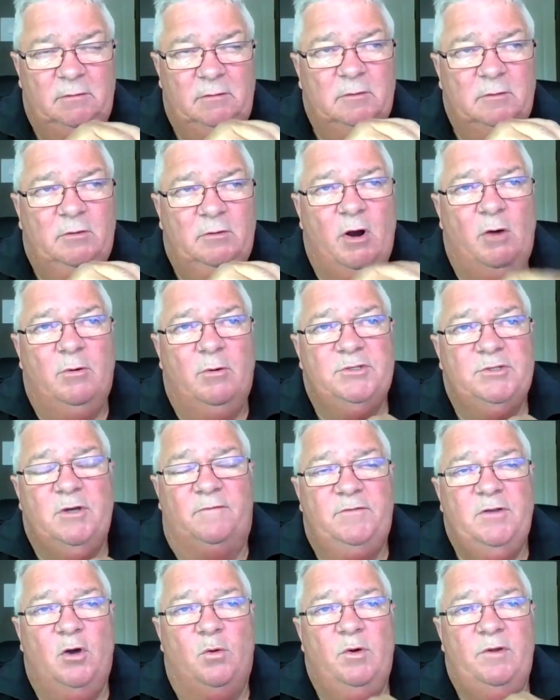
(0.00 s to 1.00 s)
growers I've
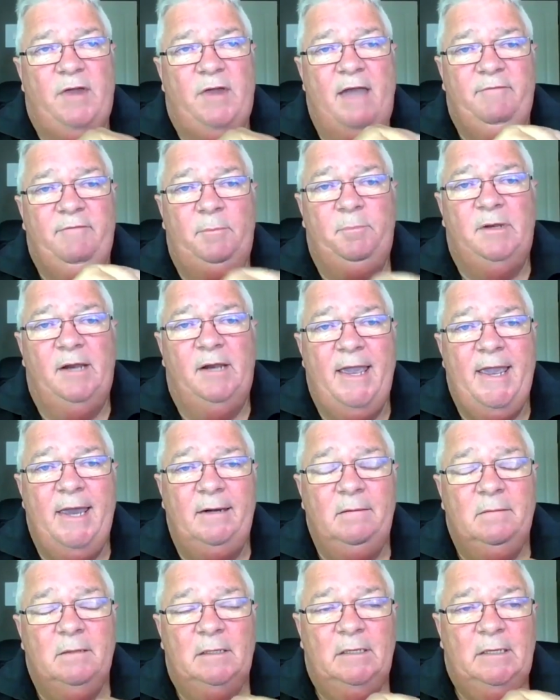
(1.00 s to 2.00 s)
dealt with have a plan.
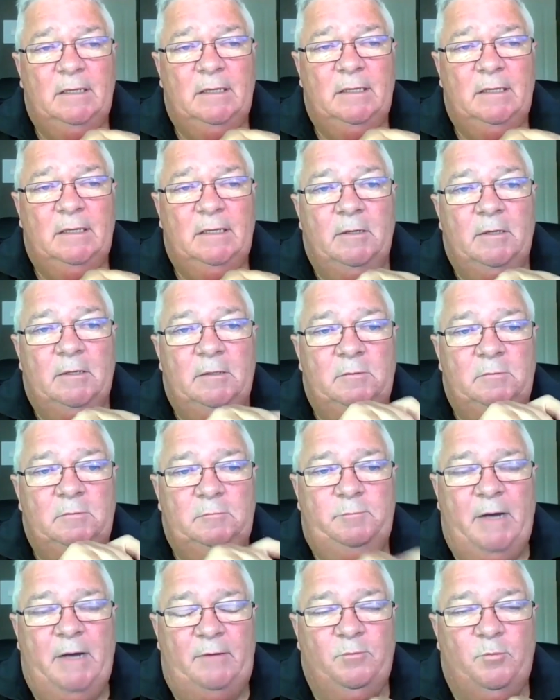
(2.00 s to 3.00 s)

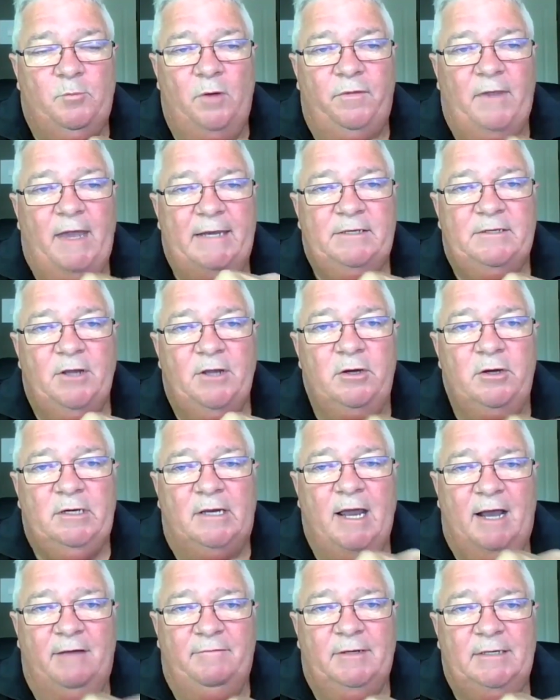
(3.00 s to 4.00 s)
Yeah. But what they don't
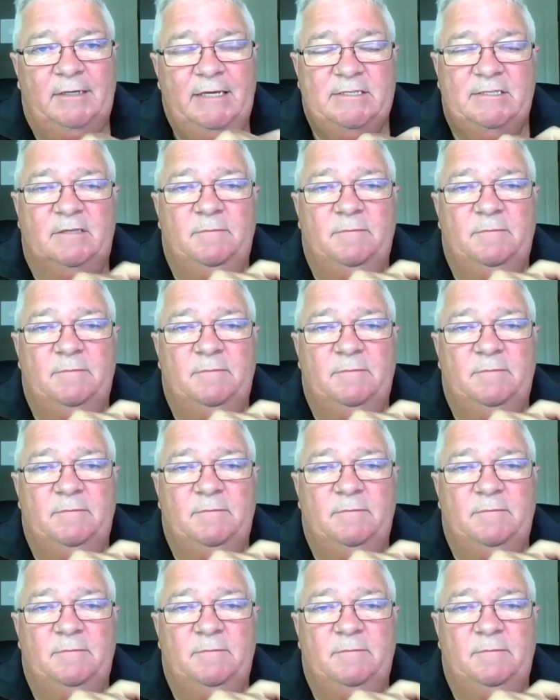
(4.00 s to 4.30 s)
cover is